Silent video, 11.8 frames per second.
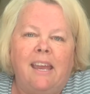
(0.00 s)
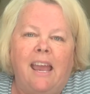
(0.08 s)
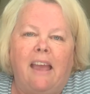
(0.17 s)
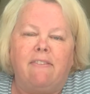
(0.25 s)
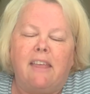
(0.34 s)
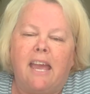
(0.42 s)

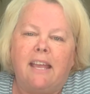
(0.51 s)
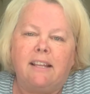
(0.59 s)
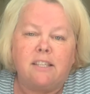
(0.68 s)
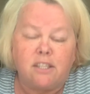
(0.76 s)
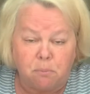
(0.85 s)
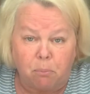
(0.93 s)
And then
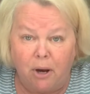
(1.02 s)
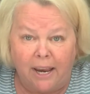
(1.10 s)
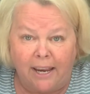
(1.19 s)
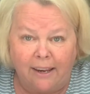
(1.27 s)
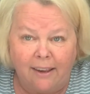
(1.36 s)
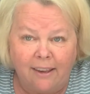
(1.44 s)

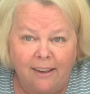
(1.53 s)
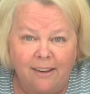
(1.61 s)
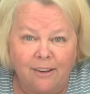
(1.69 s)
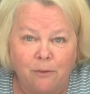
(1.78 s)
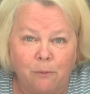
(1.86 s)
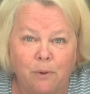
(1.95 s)
spring,
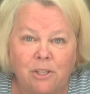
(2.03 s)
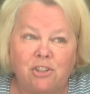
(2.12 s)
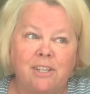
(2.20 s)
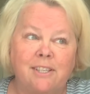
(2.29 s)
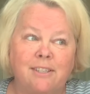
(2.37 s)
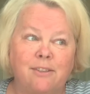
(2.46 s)
which
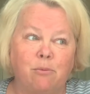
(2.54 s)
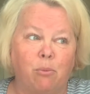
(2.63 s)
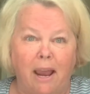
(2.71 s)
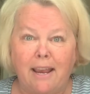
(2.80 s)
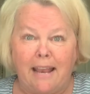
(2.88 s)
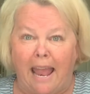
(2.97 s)
is
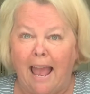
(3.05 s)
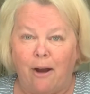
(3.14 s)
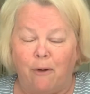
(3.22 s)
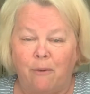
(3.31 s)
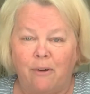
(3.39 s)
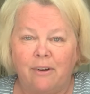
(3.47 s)
right
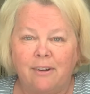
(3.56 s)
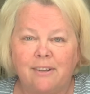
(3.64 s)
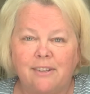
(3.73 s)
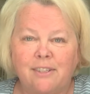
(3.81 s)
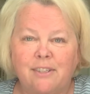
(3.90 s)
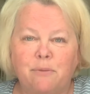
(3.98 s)
now,
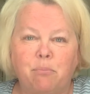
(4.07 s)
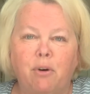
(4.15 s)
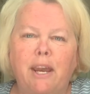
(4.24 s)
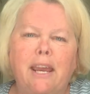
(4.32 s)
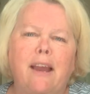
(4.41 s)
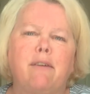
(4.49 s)

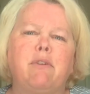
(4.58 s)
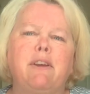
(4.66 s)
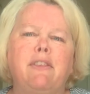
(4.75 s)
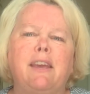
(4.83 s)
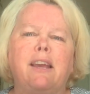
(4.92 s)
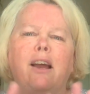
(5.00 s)
spring,
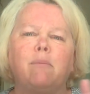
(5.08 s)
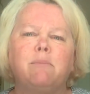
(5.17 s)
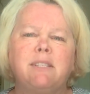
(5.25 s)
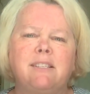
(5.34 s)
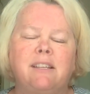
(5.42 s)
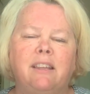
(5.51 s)
everything
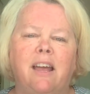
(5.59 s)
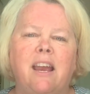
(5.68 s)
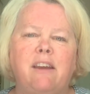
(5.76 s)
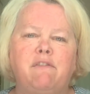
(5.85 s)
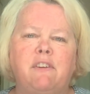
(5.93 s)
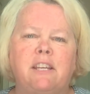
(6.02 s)
comes to
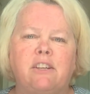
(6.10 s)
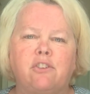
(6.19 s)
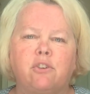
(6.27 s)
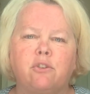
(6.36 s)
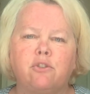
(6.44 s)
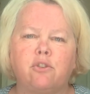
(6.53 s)
life and it
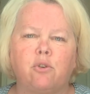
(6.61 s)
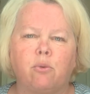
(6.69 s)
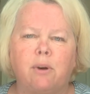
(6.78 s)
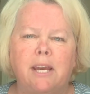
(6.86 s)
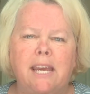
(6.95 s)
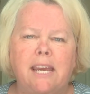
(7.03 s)
turns
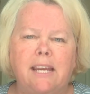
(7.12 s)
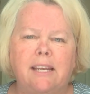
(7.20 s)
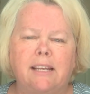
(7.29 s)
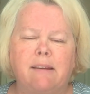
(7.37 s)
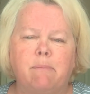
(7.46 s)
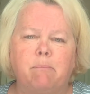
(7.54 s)
green
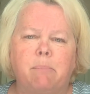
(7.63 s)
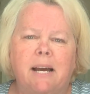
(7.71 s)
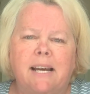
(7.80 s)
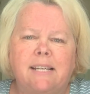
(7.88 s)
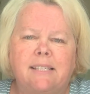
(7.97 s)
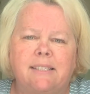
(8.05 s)
and it
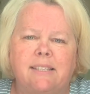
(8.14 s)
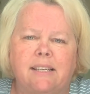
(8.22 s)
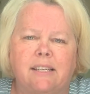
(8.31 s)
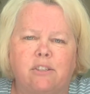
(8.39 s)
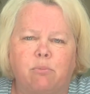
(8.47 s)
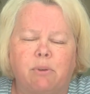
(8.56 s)
buds and
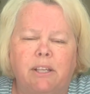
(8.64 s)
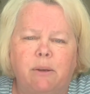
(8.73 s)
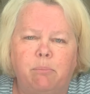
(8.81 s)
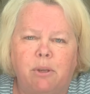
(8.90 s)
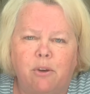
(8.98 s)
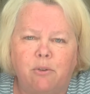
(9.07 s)
it's really
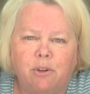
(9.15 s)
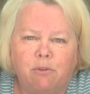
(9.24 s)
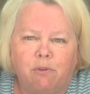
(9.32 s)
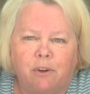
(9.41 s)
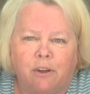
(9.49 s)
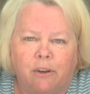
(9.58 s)

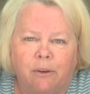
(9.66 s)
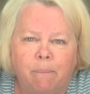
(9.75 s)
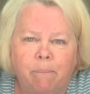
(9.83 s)
beautiful.